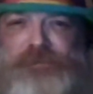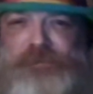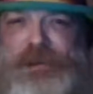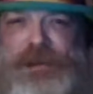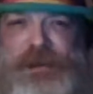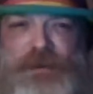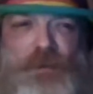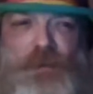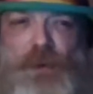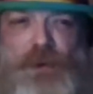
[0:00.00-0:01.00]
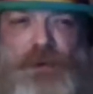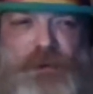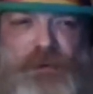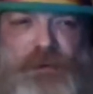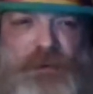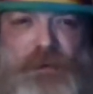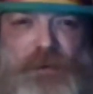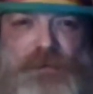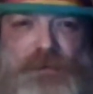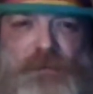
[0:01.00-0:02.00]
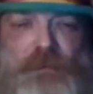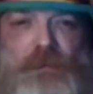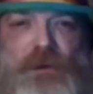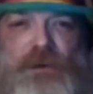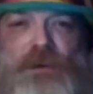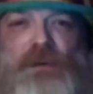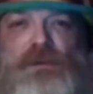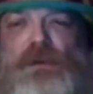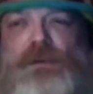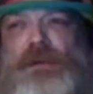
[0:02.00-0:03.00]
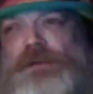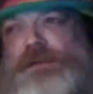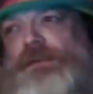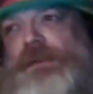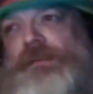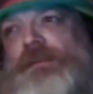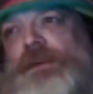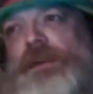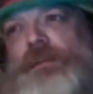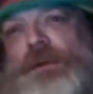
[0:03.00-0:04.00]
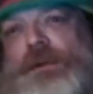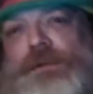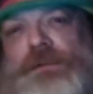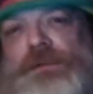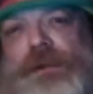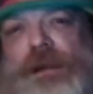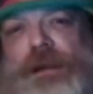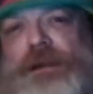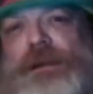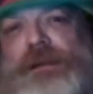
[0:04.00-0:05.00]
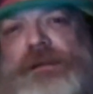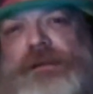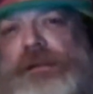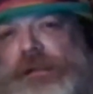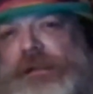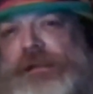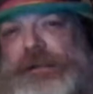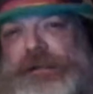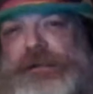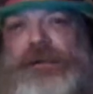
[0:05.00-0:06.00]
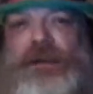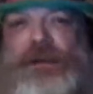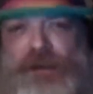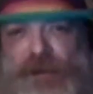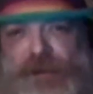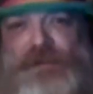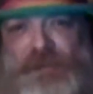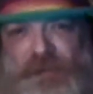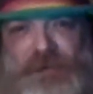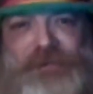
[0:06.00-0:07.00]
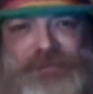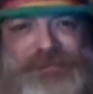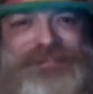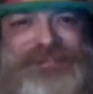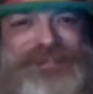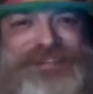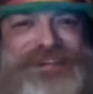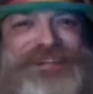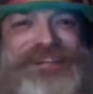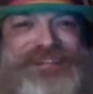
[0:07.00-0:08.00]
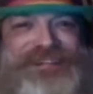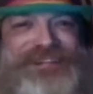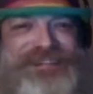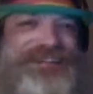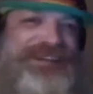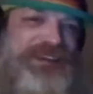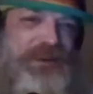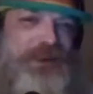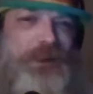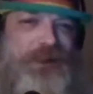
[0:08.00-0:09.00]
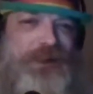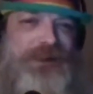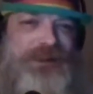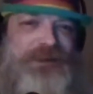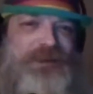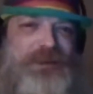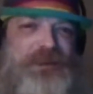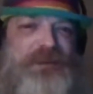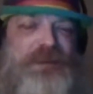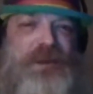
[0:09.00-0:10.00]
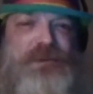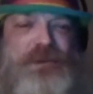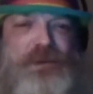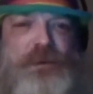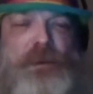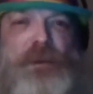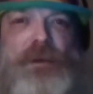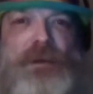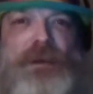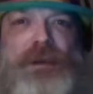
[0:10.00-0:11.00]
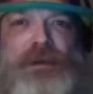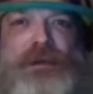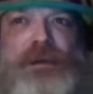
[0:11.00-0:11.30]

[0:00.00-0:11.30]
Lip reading: like the water. That's the same thing, because that's aligning everything in an orderly fashion, and